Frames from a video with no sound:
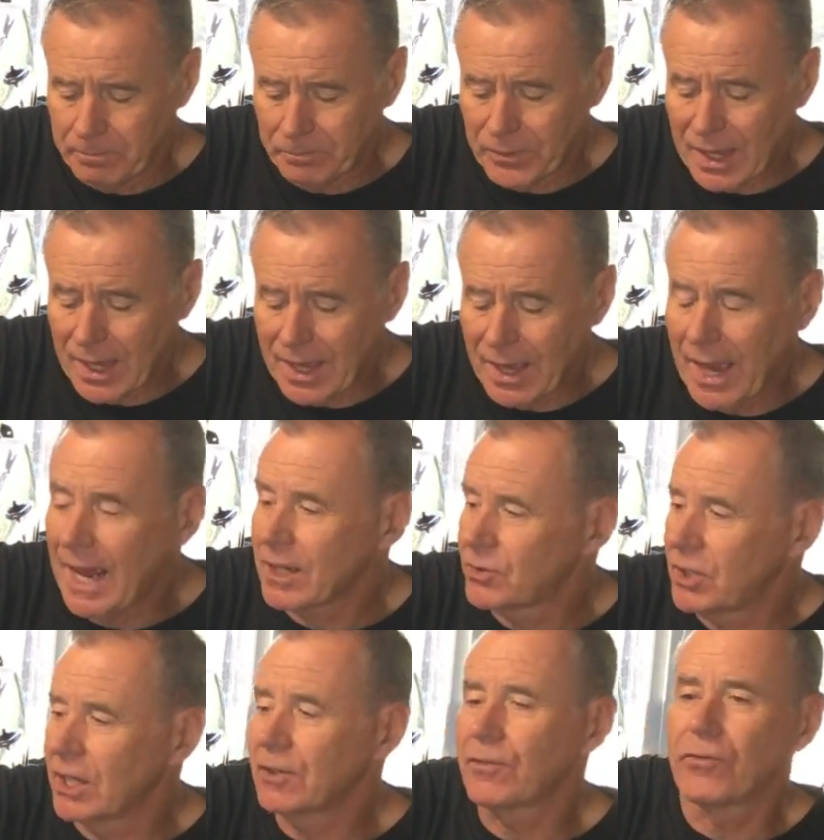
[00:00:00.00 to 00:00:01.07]

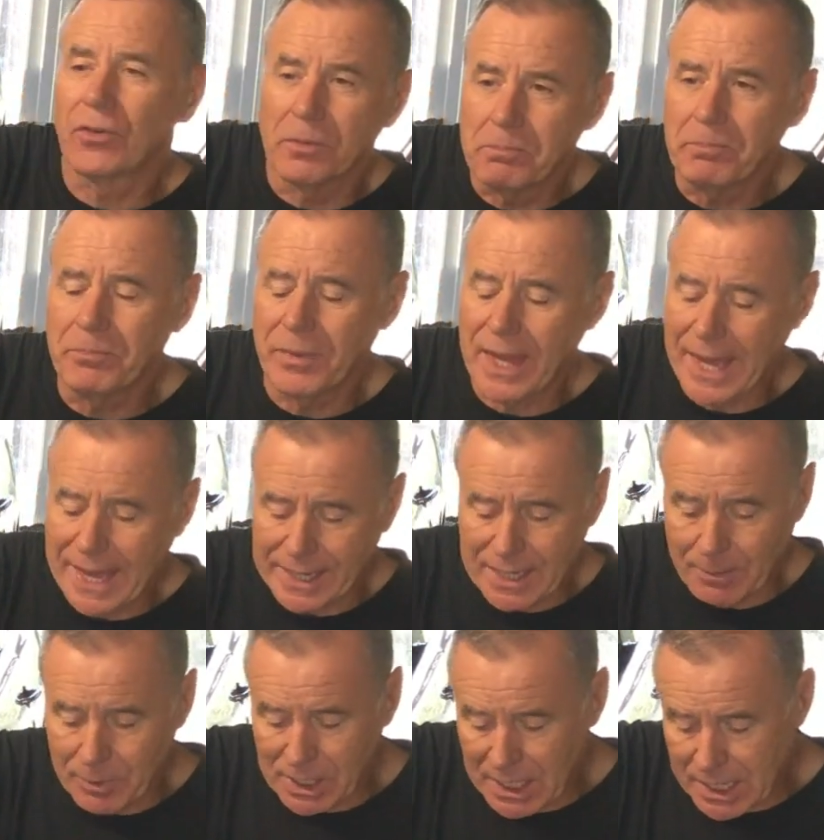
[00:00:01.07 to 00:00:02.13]
access from air
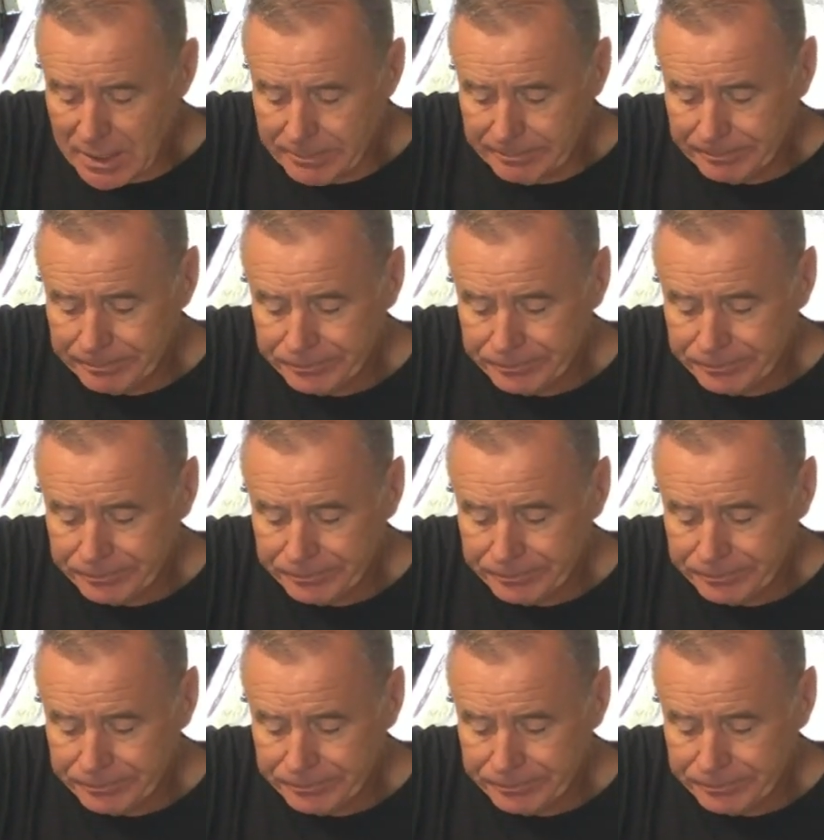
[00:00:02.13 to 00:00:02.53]
coming in.